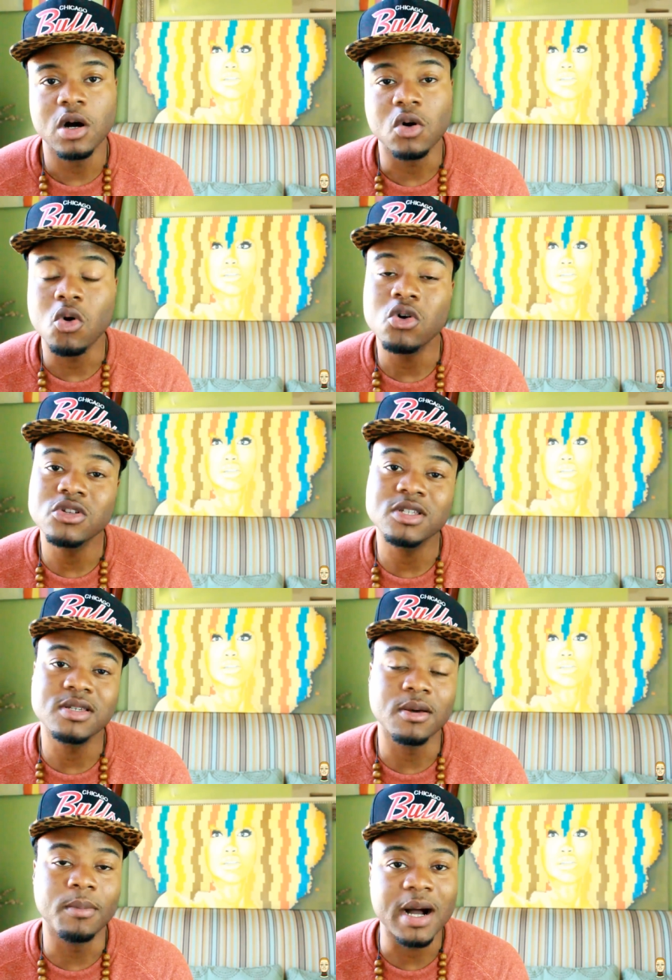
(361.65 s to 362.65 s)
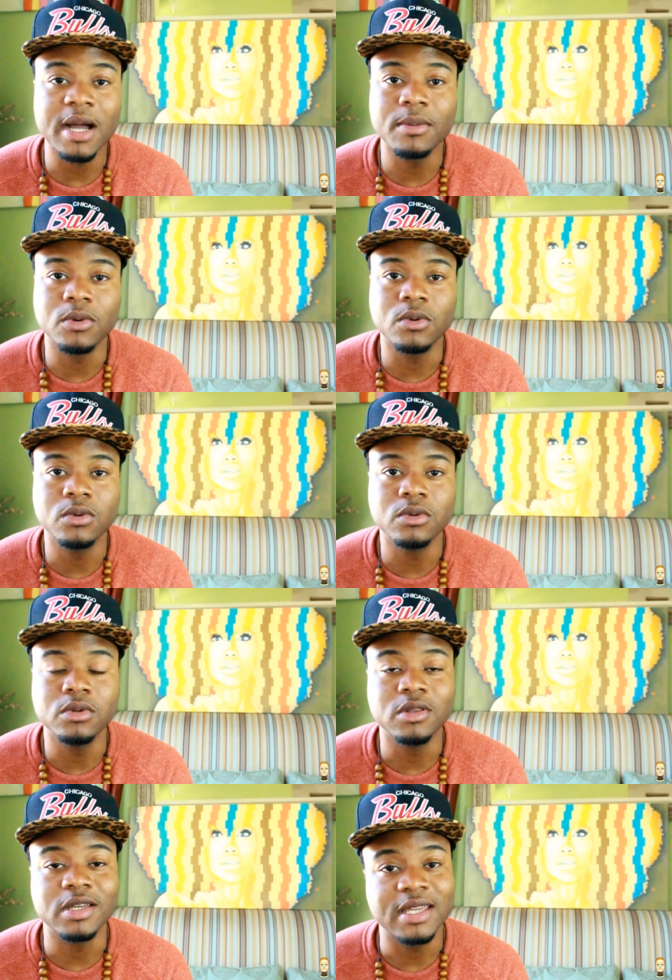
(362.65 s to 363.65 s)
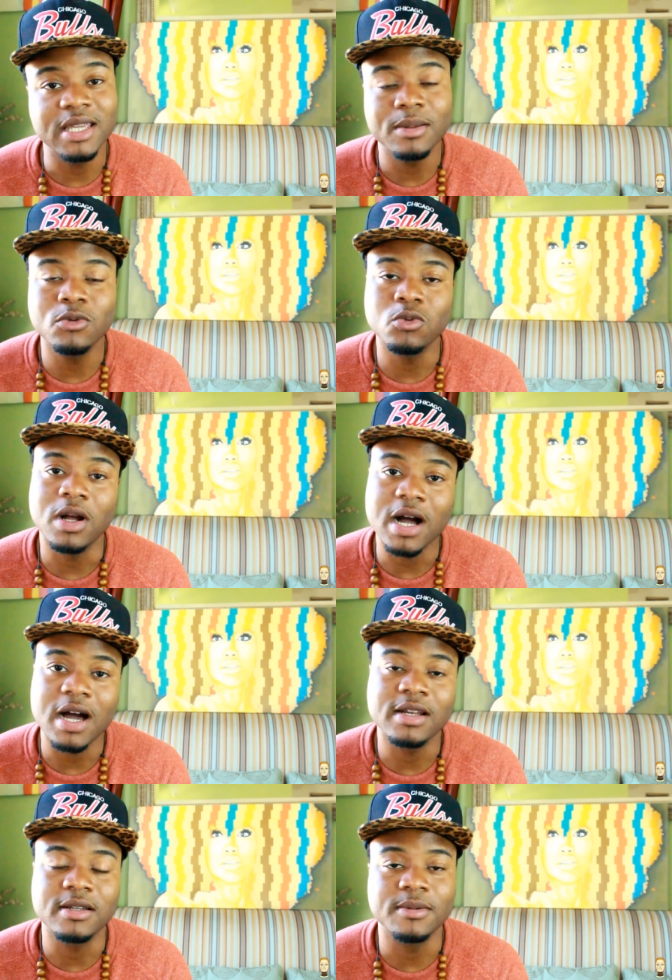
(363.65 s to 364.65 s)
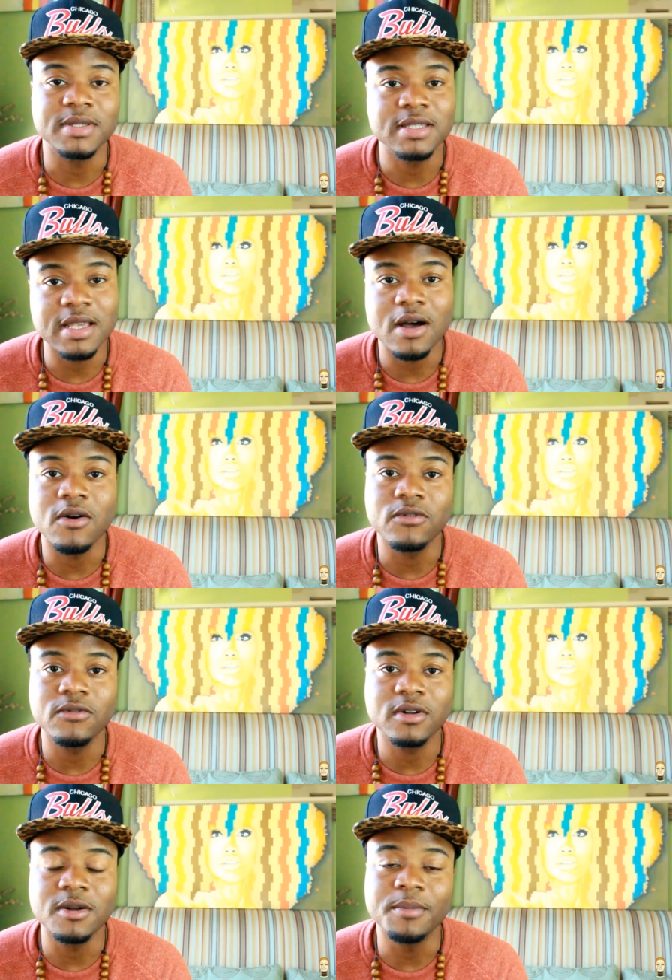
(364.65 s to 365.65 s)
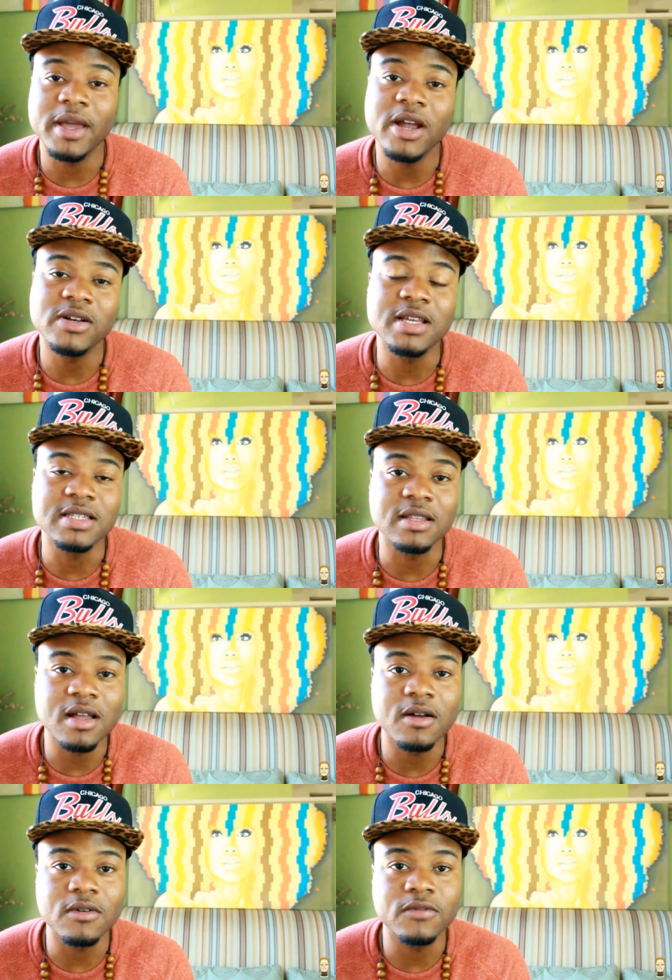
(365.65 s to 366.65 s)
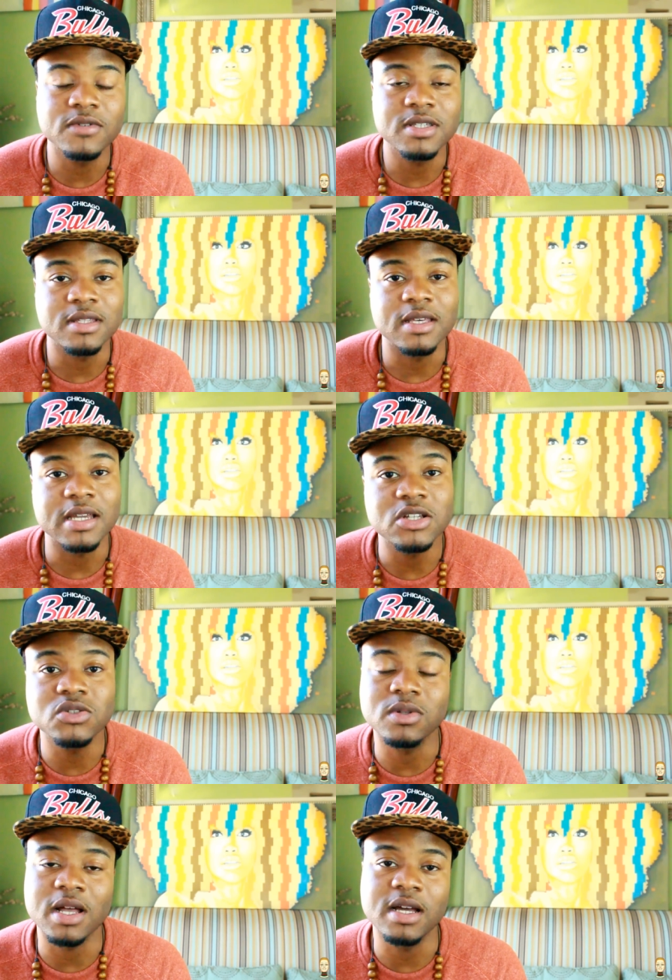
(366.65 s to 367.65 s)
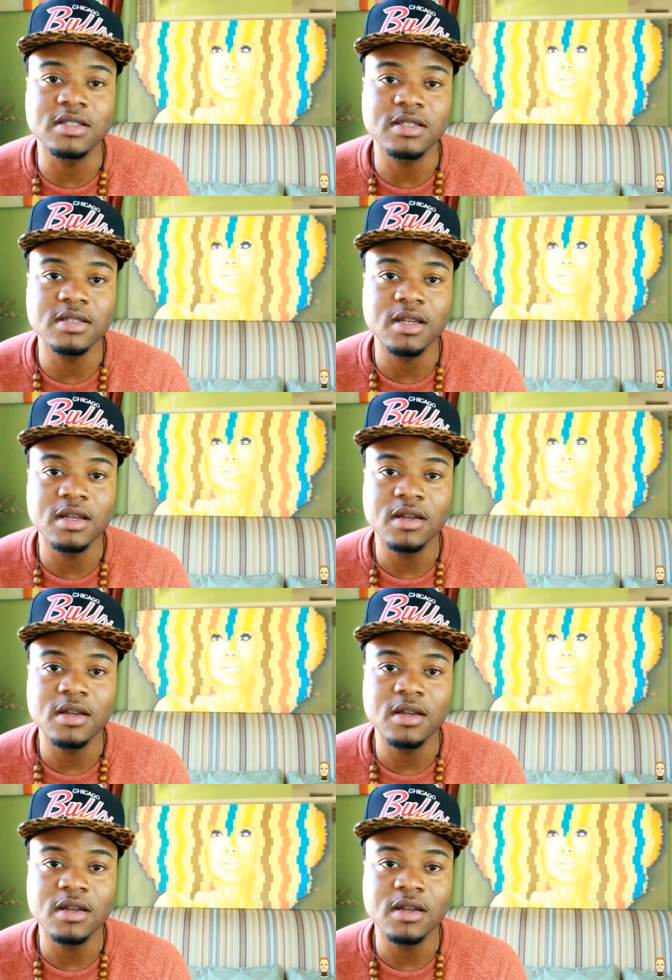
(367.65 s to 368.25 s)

According to the Bible, the Hebrew God himself compared his love to the Israelites